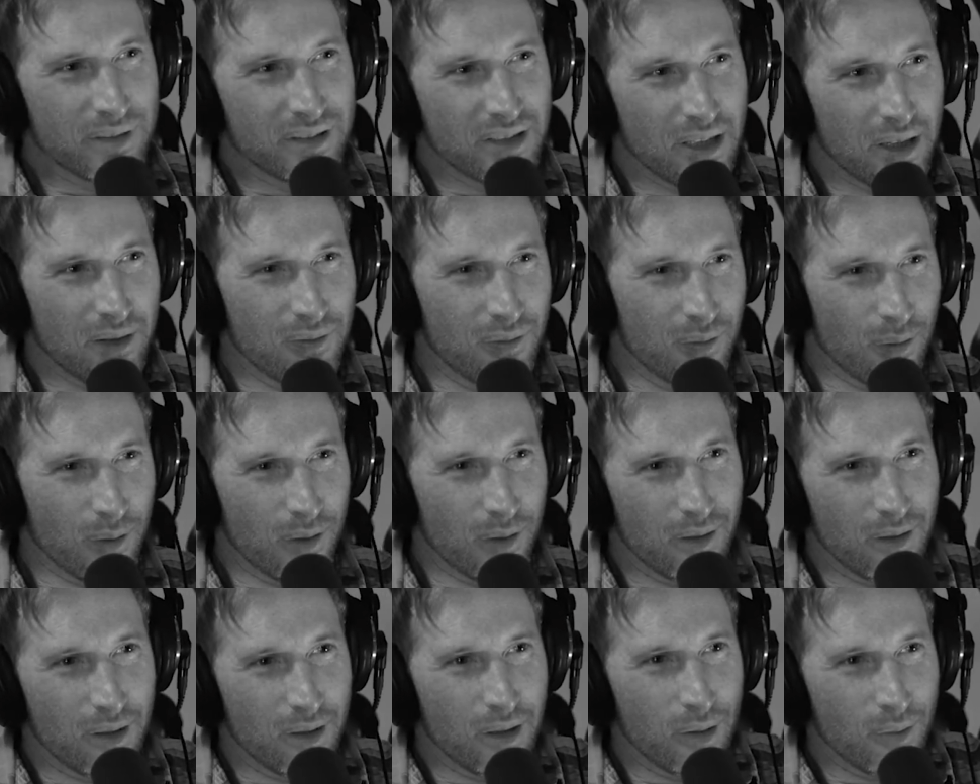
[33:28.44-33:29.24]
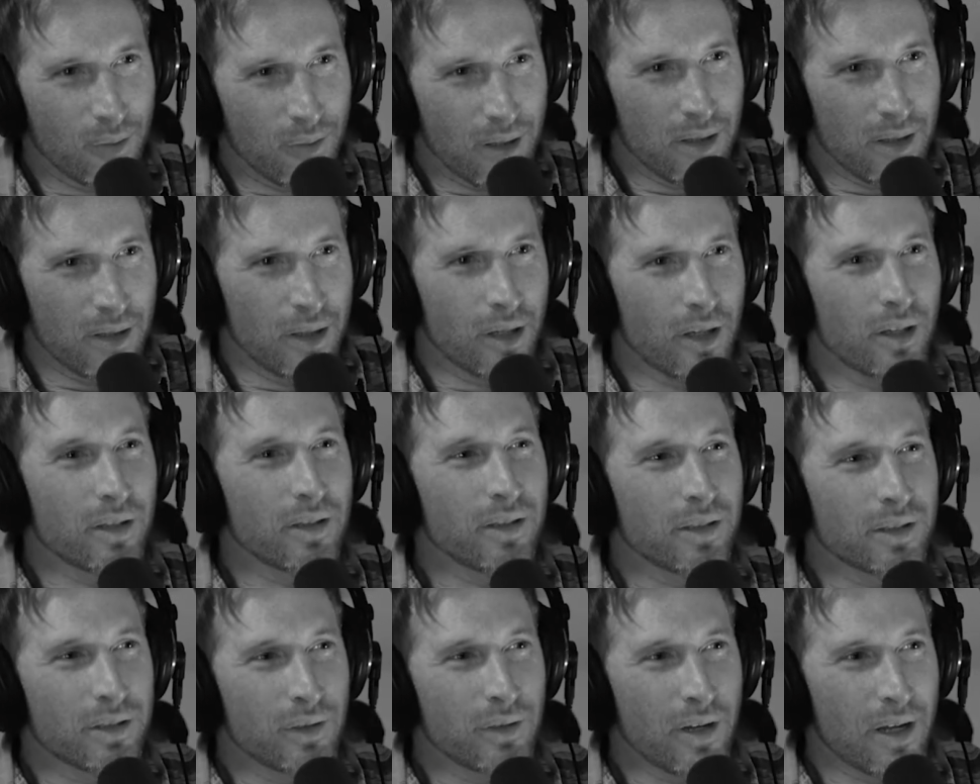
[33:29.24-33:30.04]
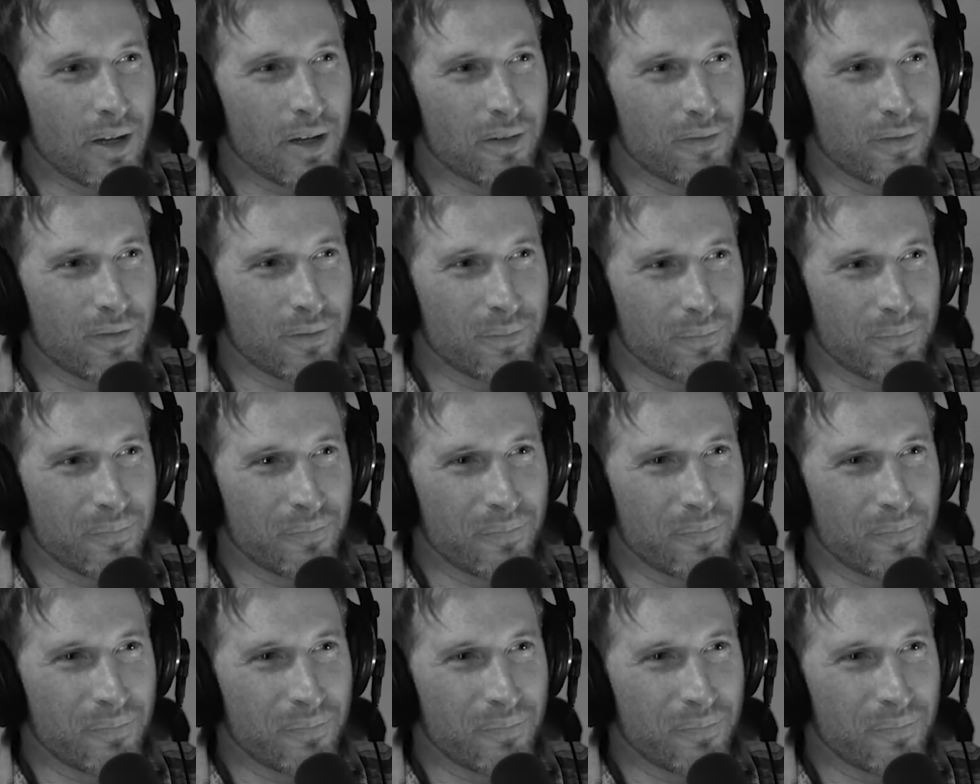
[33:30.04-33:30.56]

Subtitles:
safer around her than you have